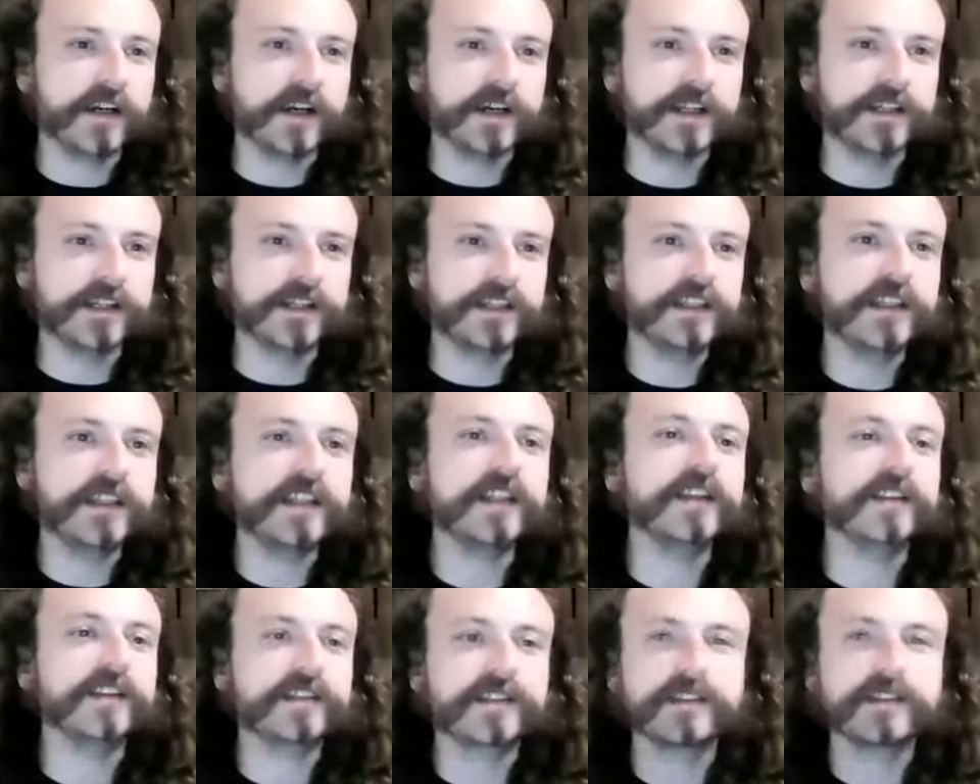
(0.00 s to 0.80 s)
in the
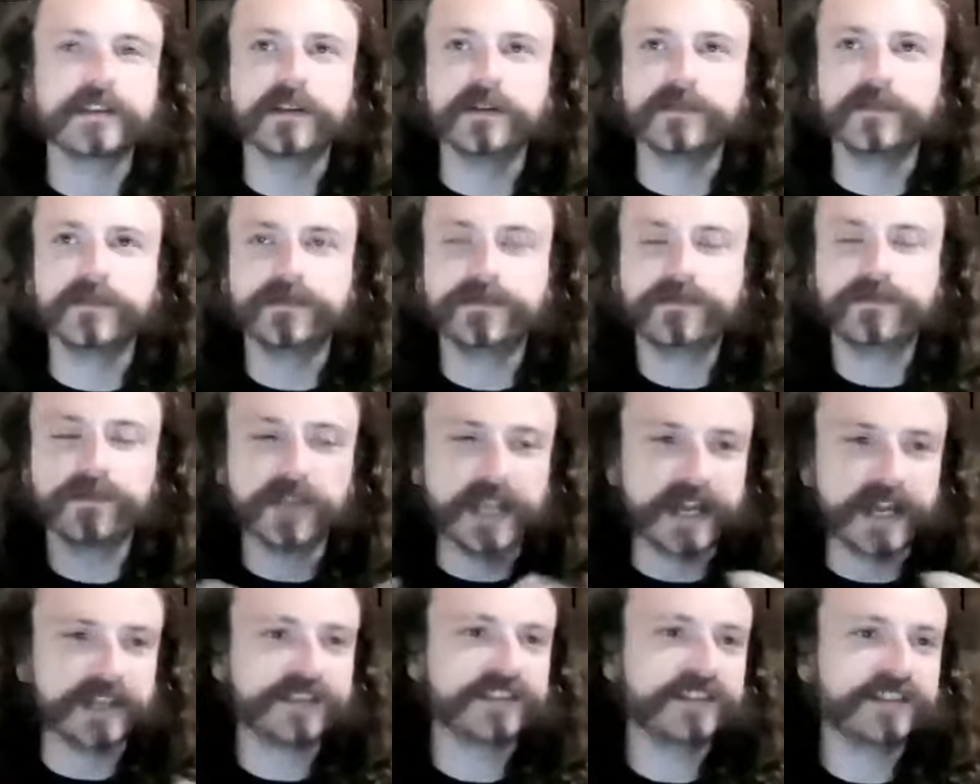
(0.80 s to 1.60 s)
heat of
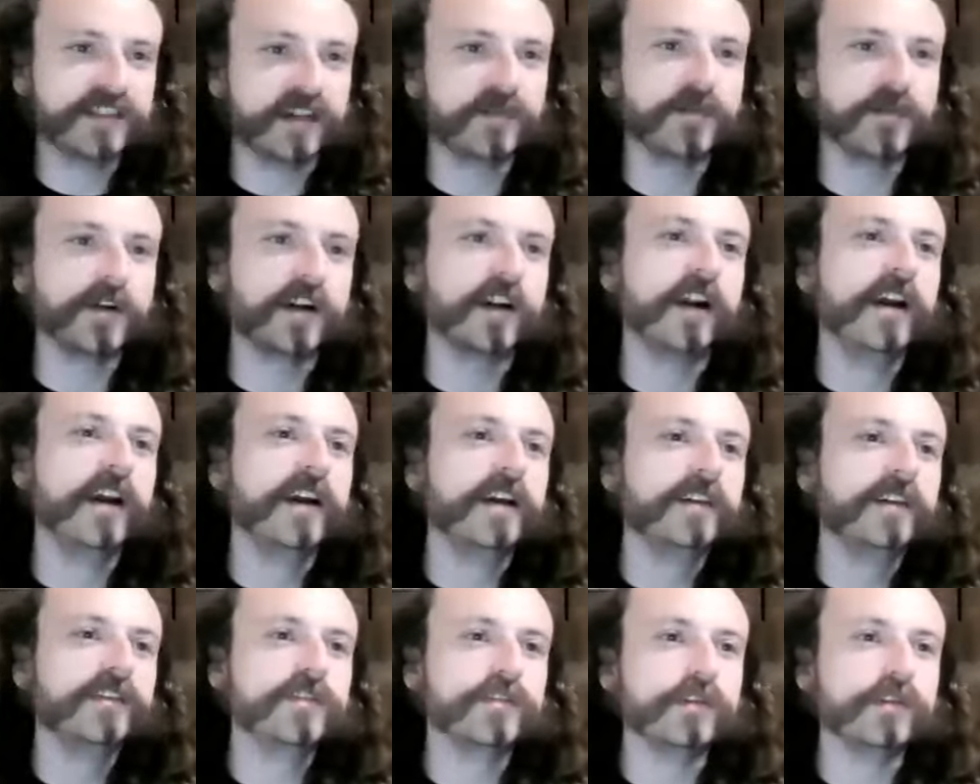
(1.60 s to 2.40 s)
last summer
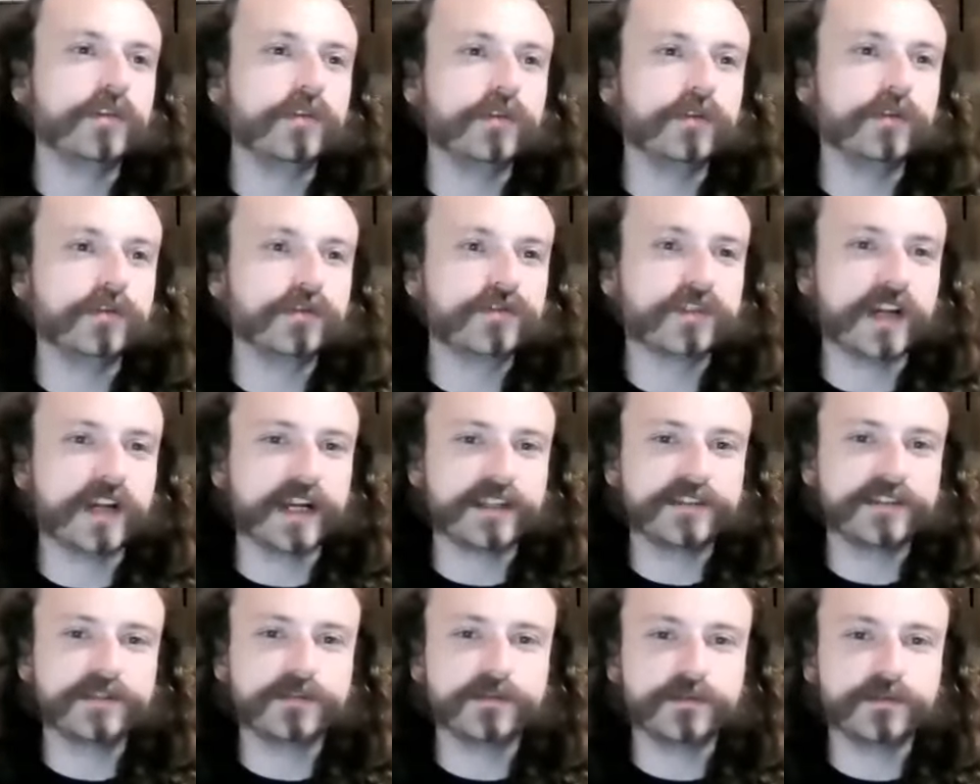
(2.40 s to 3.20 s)
to try
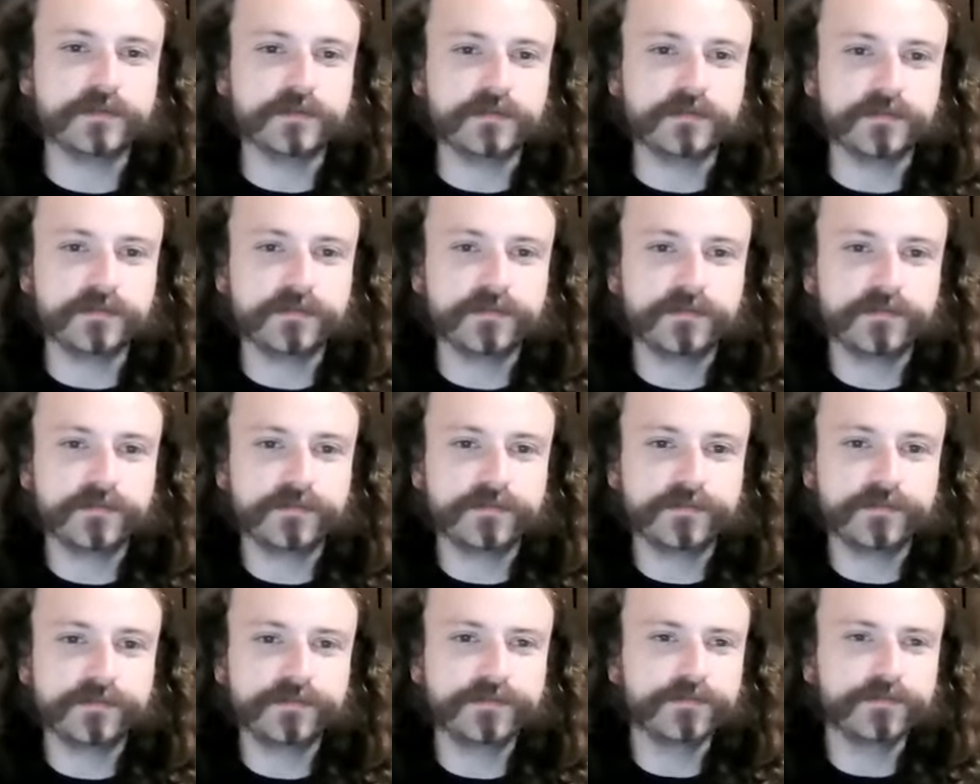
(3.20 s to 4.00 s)
to
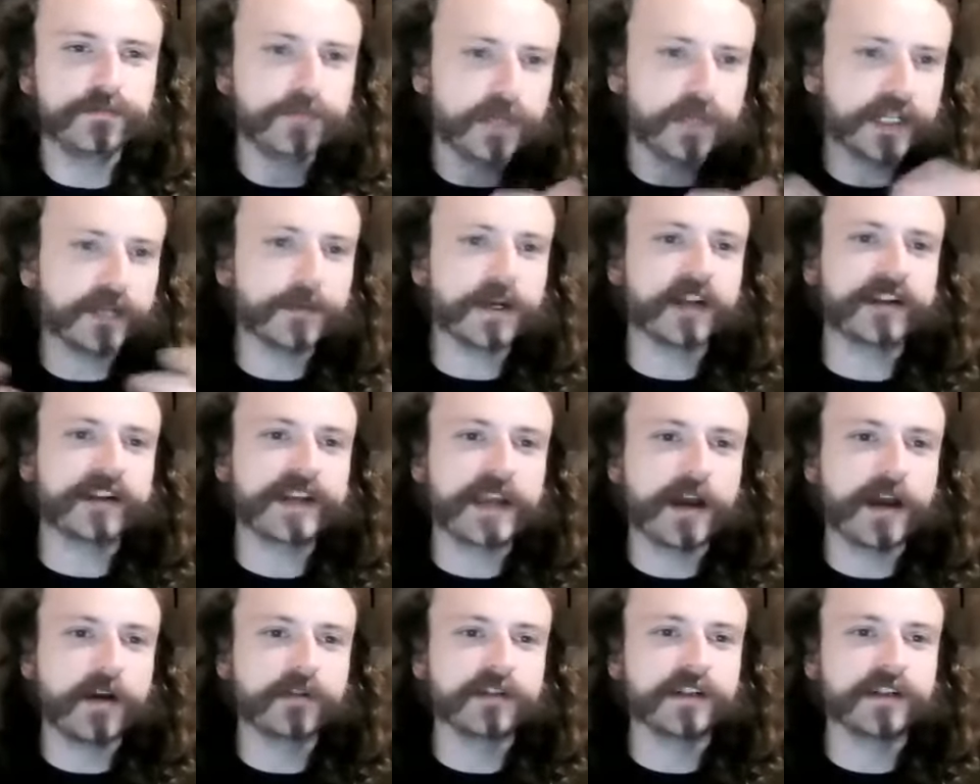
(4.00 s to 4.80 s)
bring about a
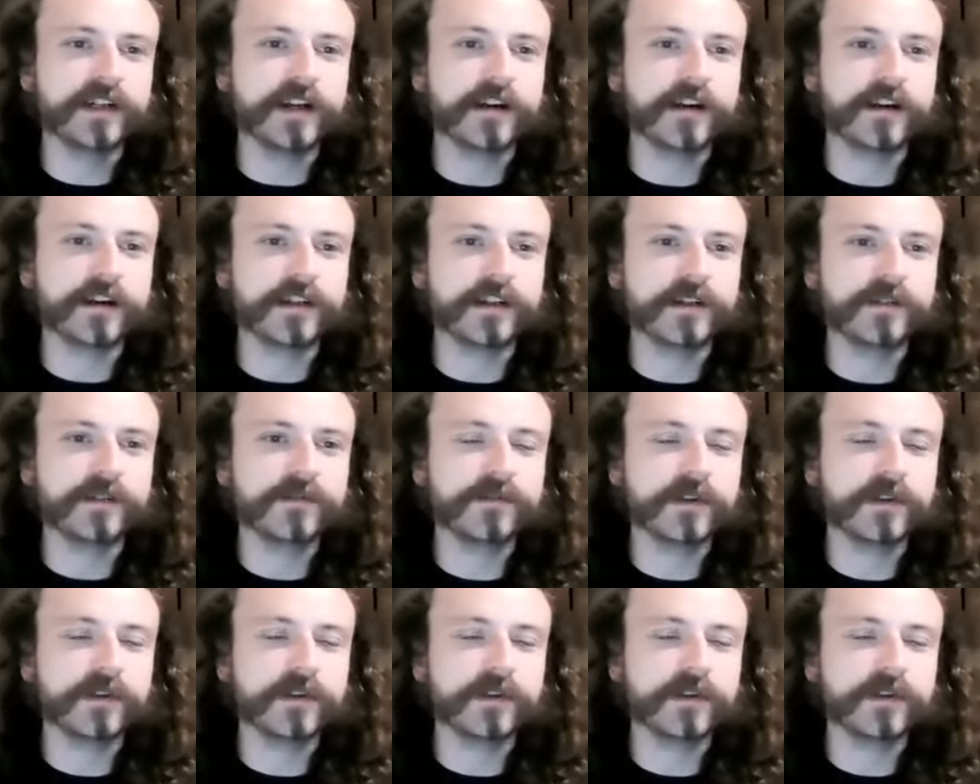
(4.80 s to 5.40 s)
counter narrative